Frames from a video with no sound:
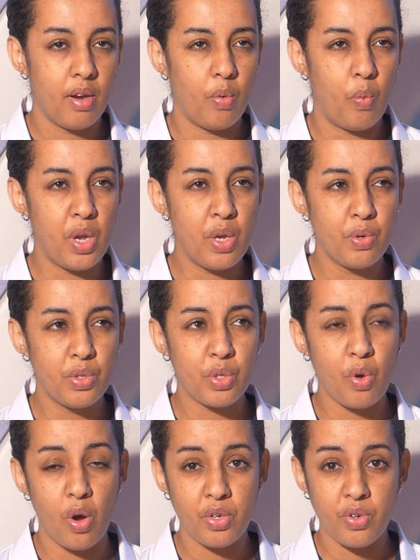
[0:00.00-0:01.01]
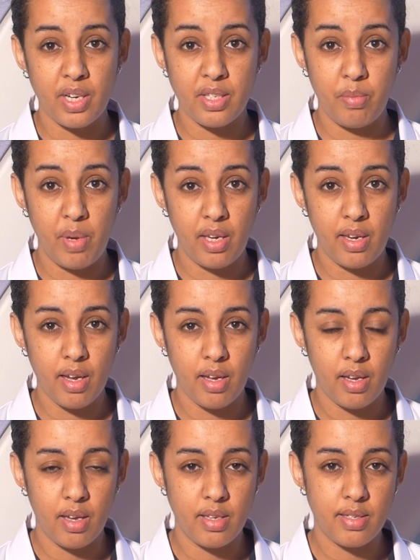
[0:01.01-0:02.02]
We use contrast media.
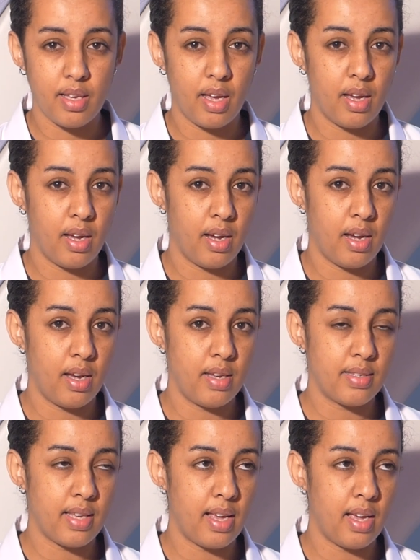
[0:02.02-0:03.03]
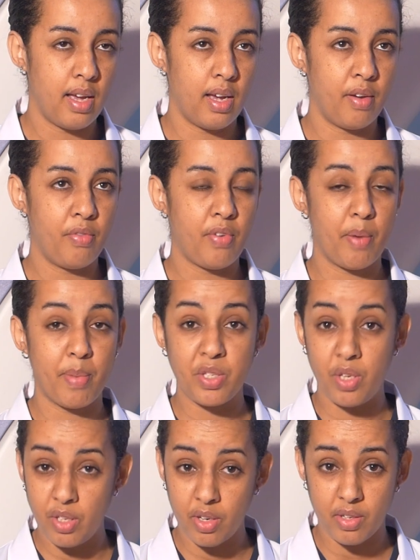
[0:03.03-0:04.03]
It's a
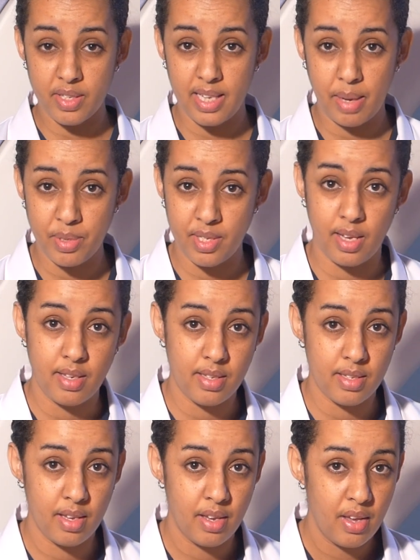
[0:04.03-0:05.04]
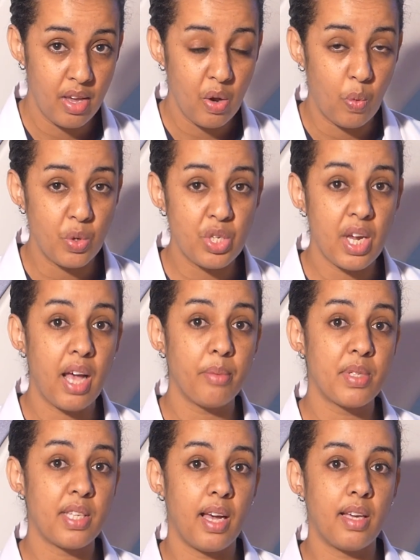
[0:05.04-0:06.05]
pharmaceutical substance which
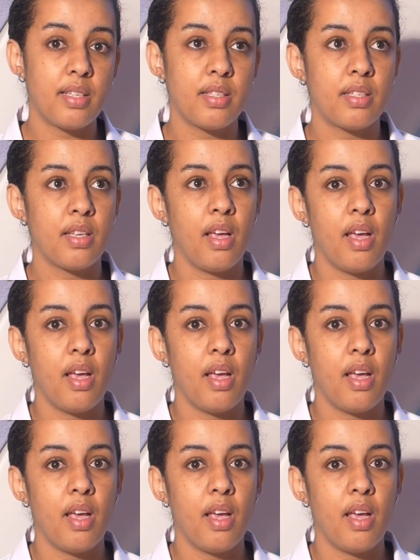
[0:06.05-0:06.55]
helps us